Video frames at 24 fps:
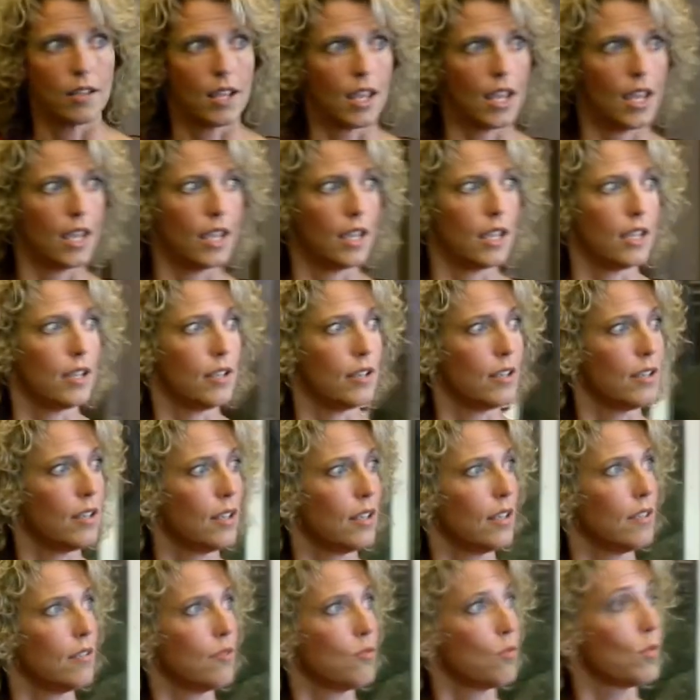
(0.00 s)
a
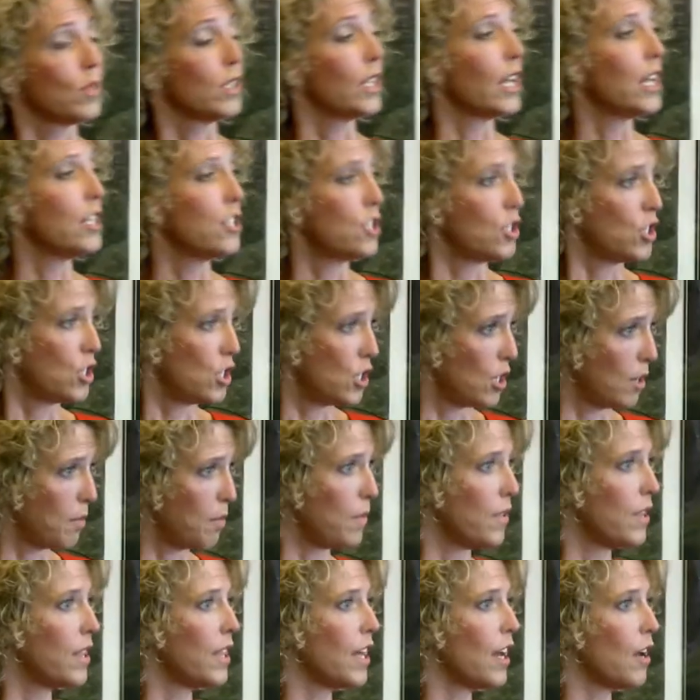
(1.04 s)
relationship
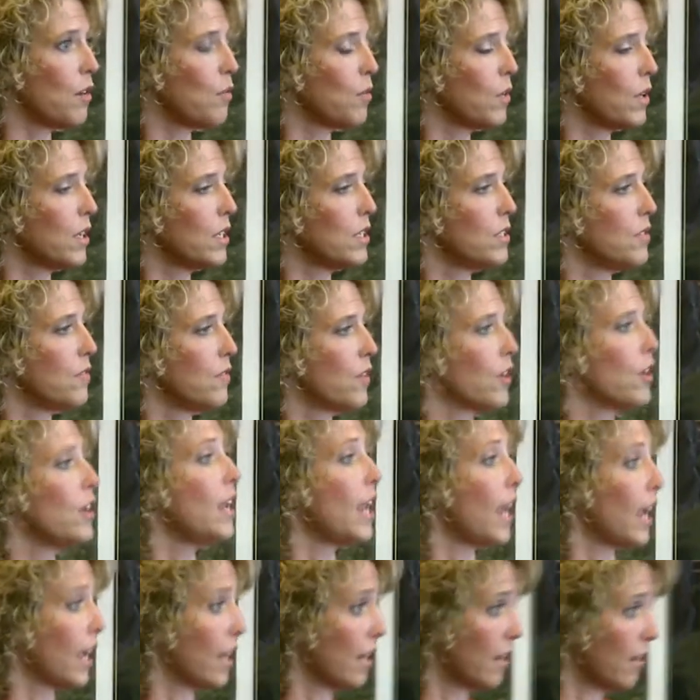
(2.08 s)
that was very
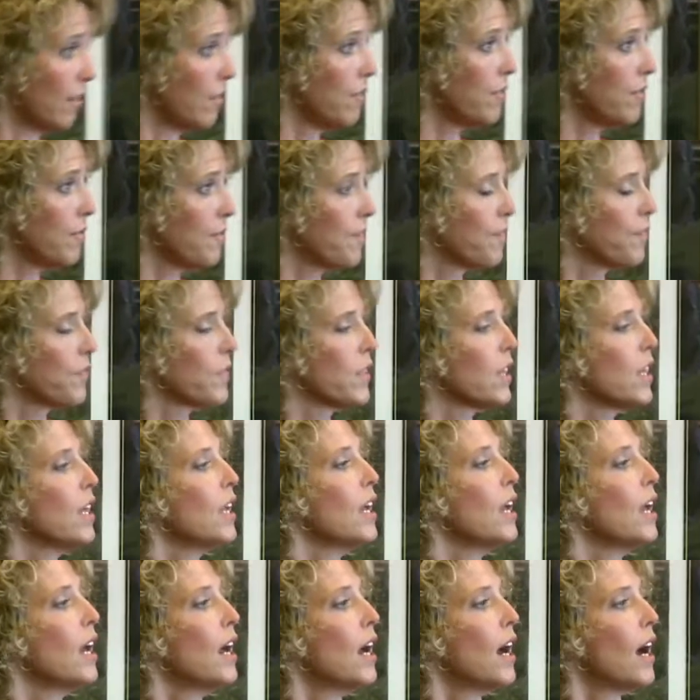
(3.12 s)
negative,
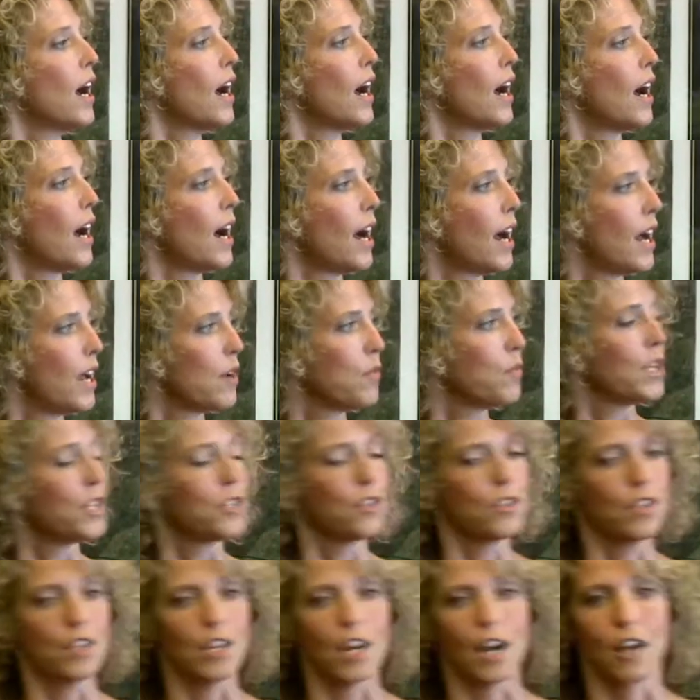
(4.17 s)
I went
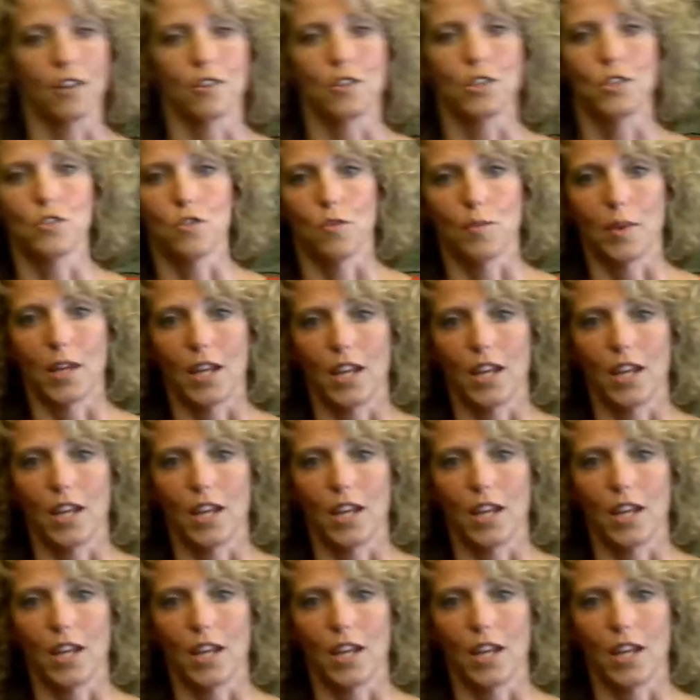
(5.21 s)
to the doctors for my